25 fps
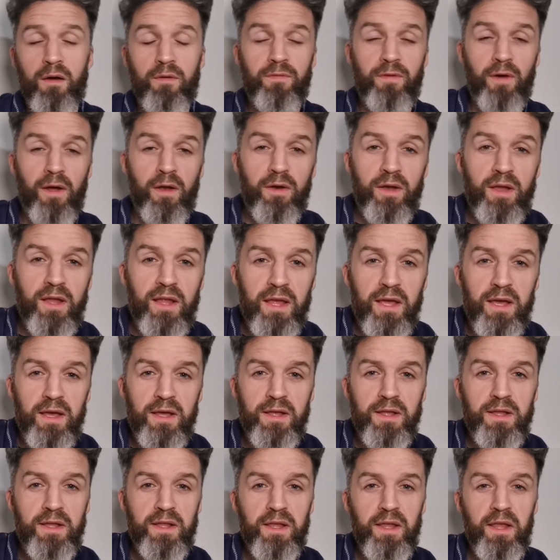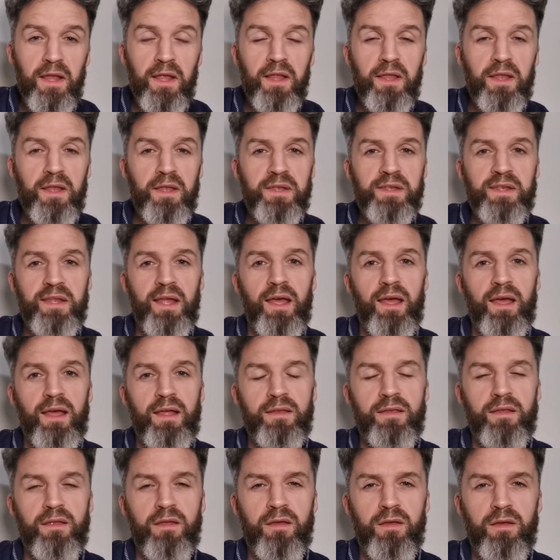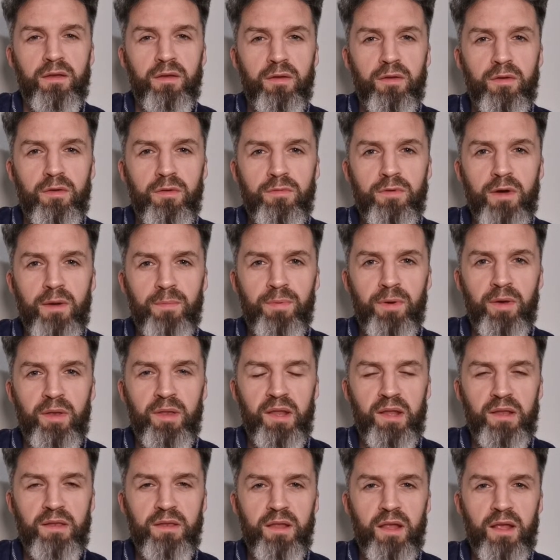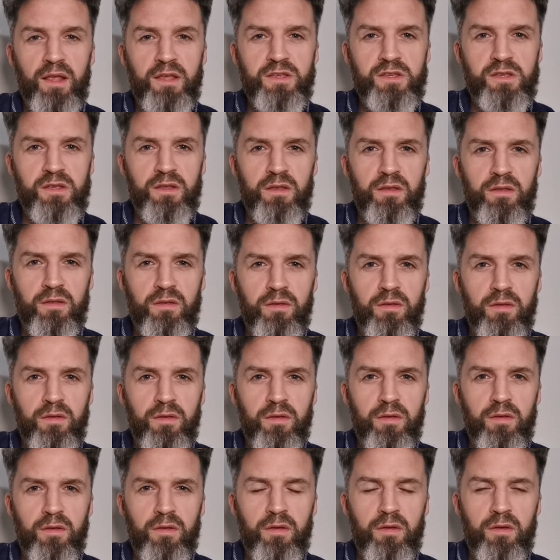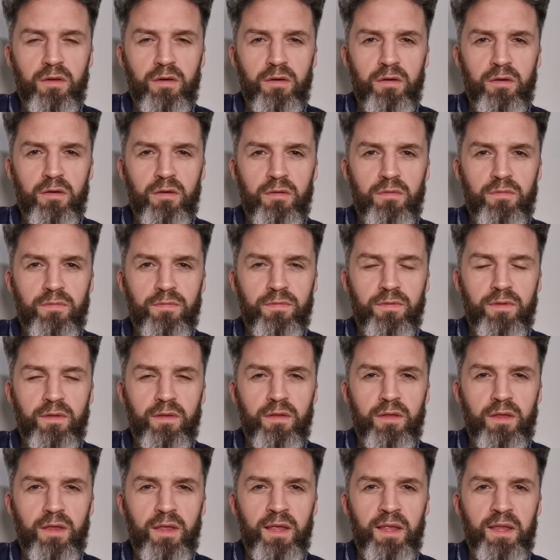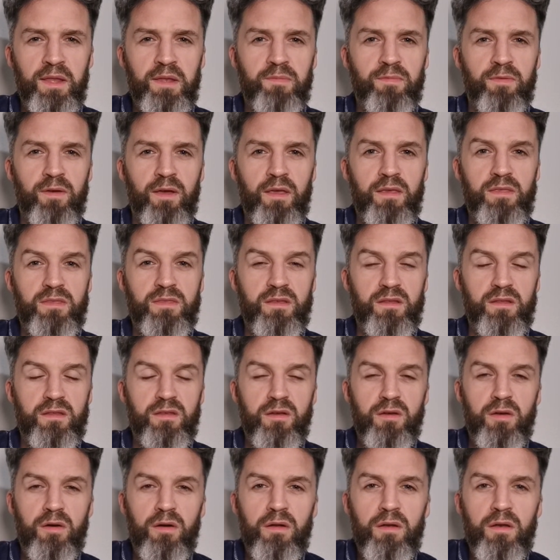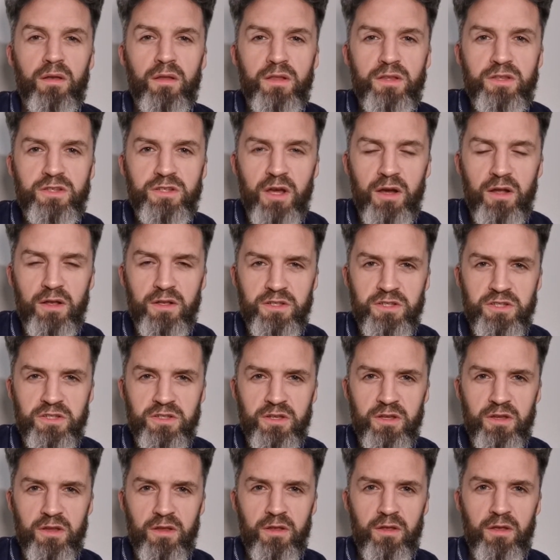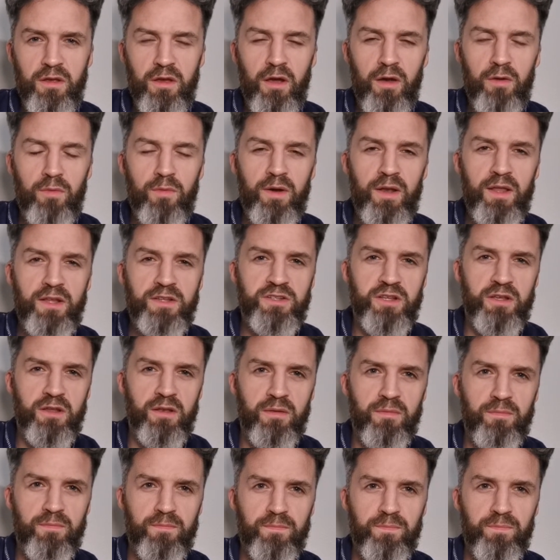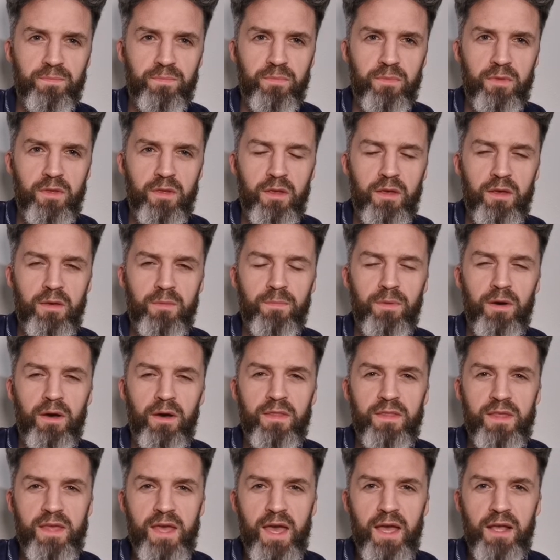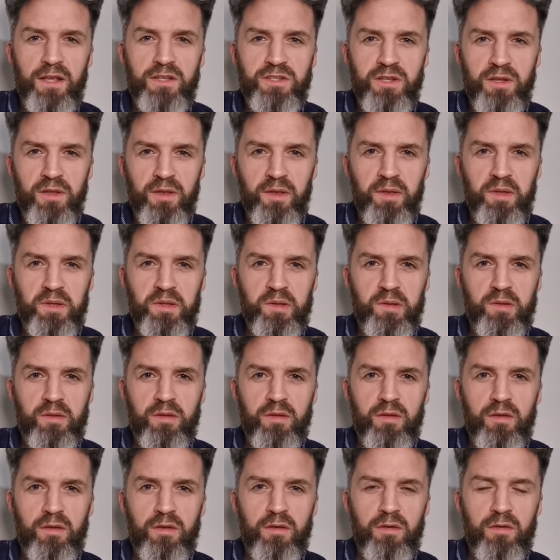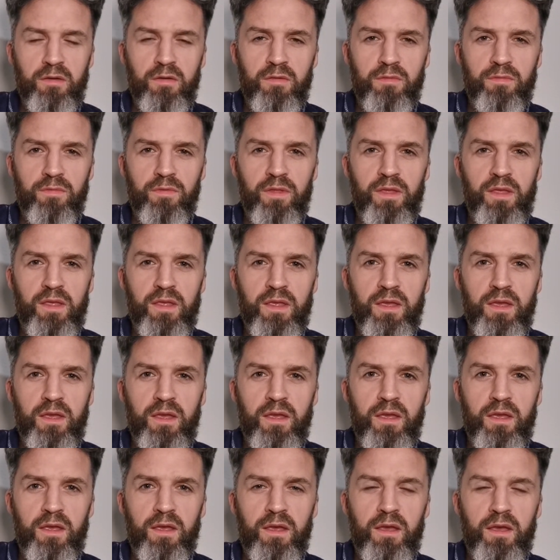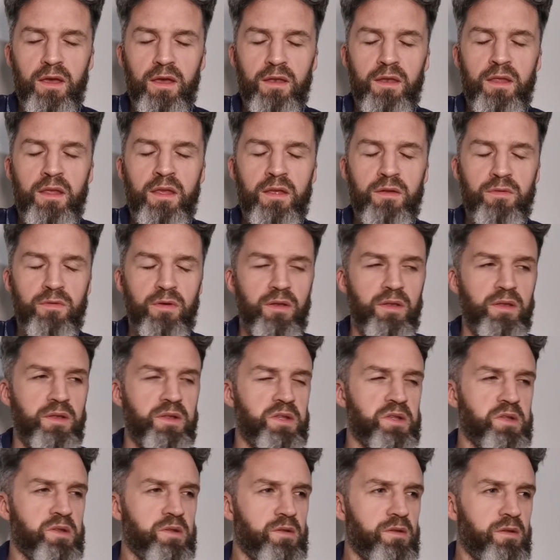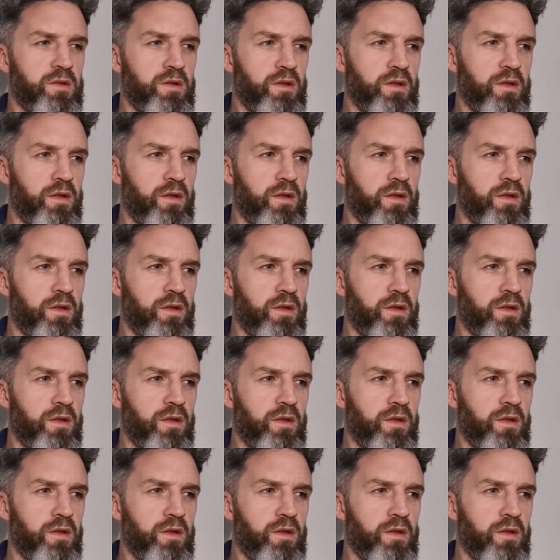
a very sad representation of his faith. And you can't judge a religion by the actions of the adherents.